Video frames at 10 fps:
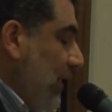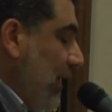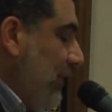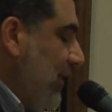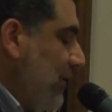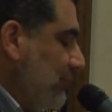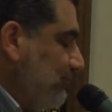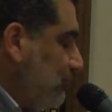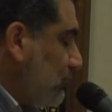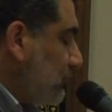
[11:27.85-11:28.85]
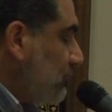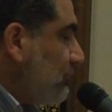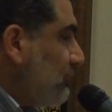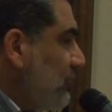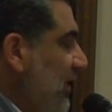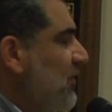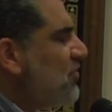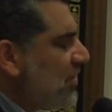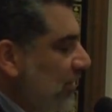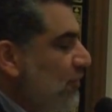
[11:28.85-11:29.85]
And then
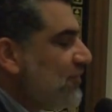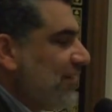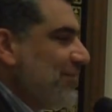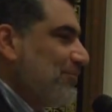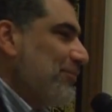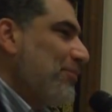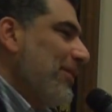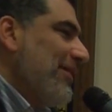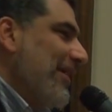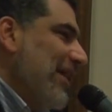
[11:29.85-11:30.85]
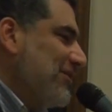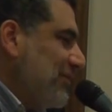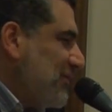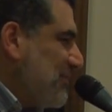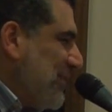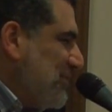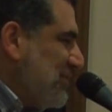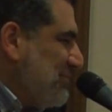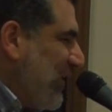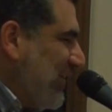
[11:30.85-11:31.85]
she closed it, and she looked at me, and she
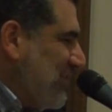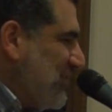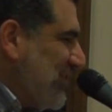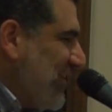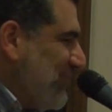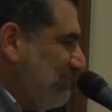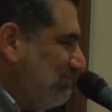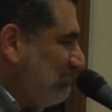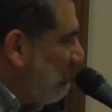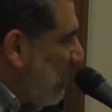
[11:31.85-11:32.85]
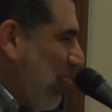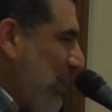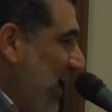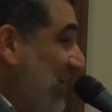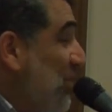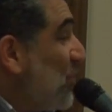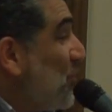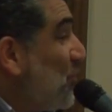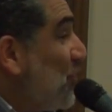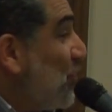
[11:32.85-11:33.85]
smiled, and she said, I know
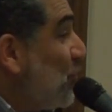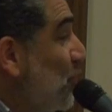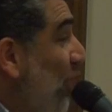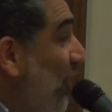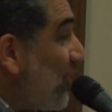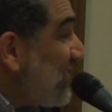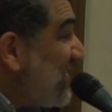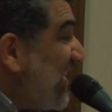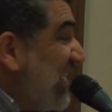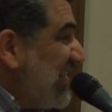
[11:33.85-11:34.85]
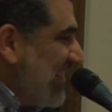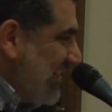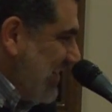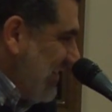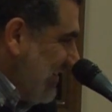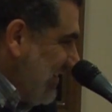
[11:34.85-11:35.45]
who you are, Satan.